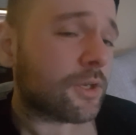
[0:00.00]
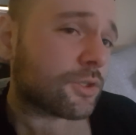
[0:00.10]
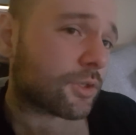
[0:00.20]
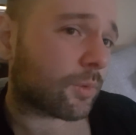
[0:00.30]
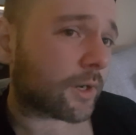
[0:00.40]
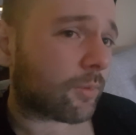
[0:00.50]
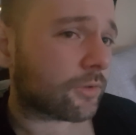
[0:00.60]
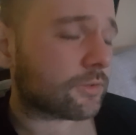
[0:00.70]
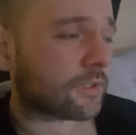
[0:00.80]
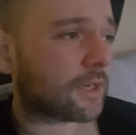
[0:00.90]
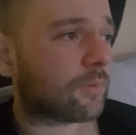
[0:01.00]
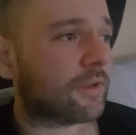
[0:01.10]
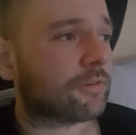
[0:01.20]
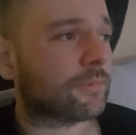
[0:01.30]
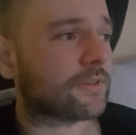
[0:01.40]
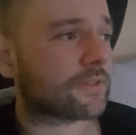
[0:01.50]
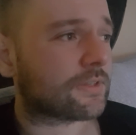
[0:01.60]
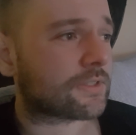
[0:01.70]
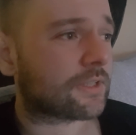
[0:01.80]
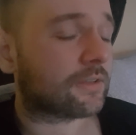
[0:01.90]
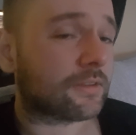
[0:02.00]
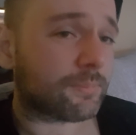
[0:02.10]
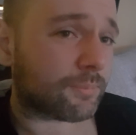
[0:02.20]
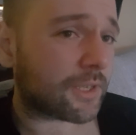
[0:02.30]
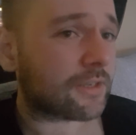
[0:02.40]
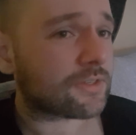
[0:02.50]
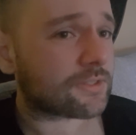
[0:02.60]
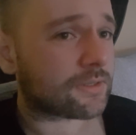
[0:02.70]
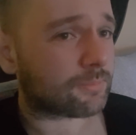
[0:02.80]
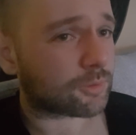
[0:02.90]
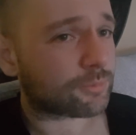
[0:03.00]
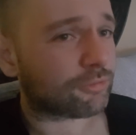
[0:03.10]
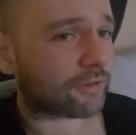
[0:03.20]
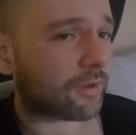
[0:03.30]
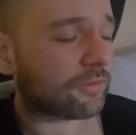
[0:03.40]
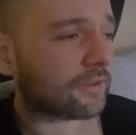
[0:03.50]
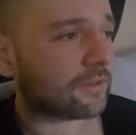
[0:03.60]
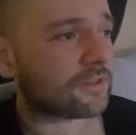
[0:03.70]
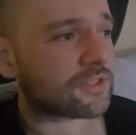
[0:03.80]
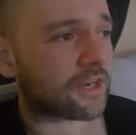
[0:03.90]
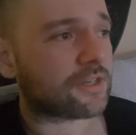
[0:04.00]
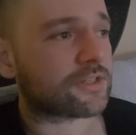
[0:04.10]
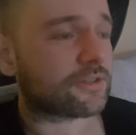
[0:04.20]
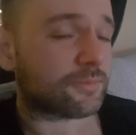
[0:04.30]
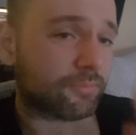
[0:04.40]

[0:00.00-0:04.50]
So what I want you to take away from this is that the biggest and most profound thing that changed